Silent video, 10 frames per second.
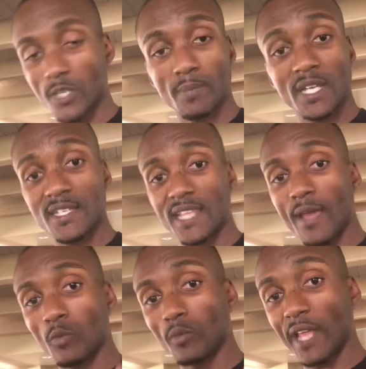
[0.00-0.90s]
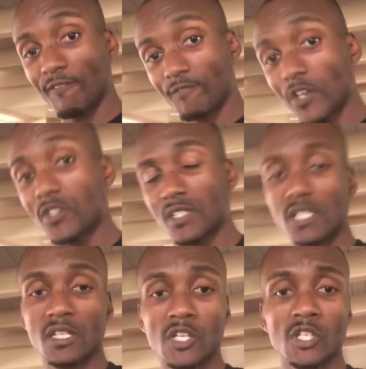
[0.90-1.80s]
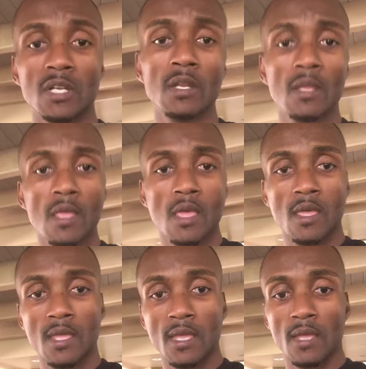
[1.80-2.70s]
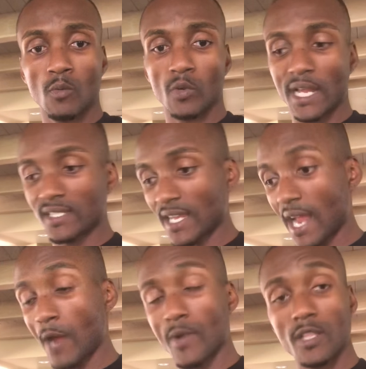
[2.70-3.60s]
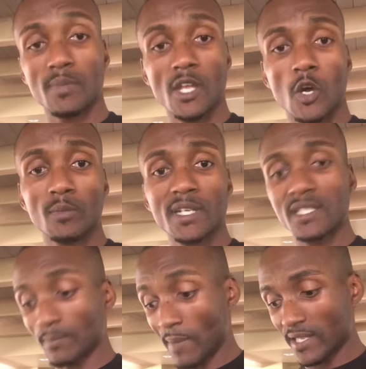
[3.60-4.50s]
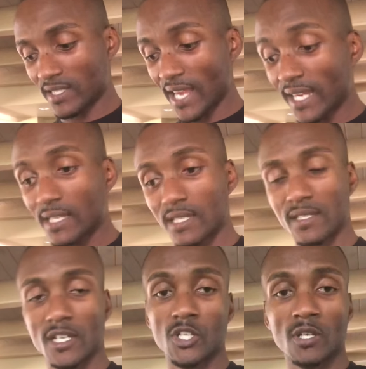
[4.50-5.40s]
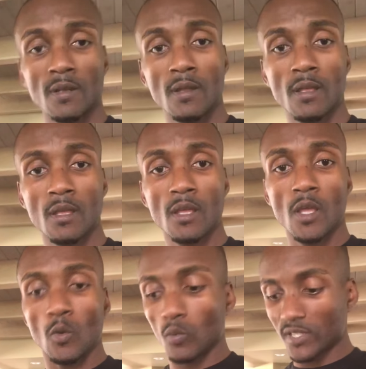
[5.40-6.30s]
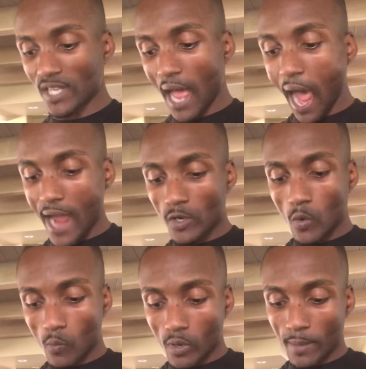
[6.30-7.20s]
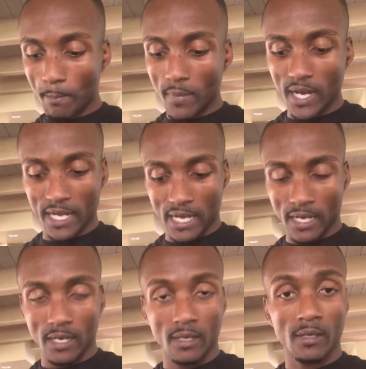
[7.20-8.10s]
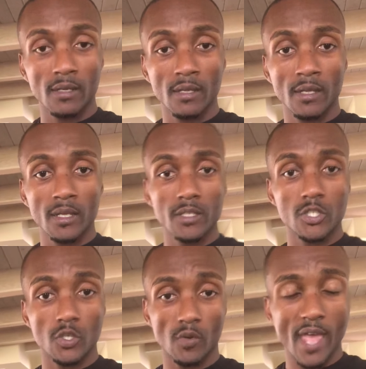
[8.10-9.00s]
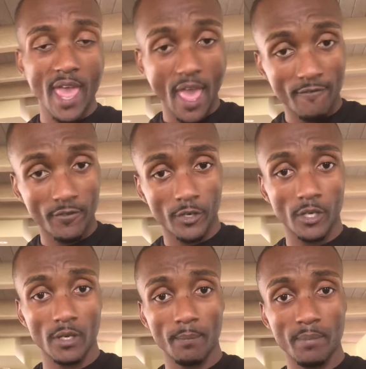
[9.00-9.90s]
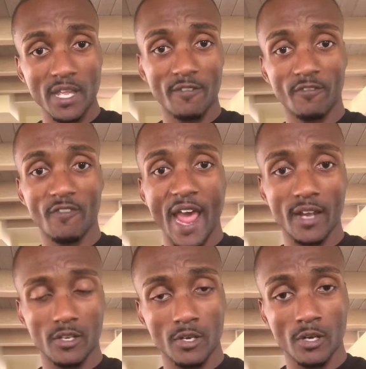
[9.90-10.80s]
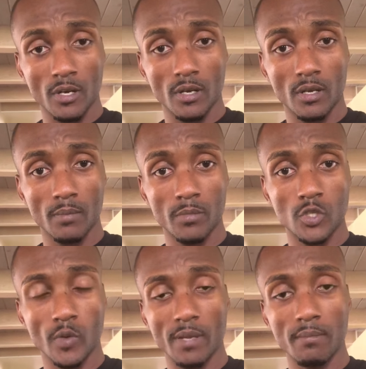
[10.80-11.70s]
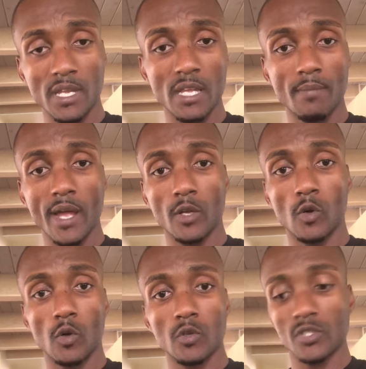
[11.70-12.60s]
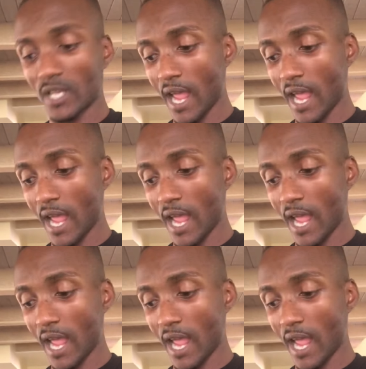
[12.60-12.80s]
Because that first decision, when I said I'd rather be homeless, my second decision was I don't want money to ever be a factor between me and my goals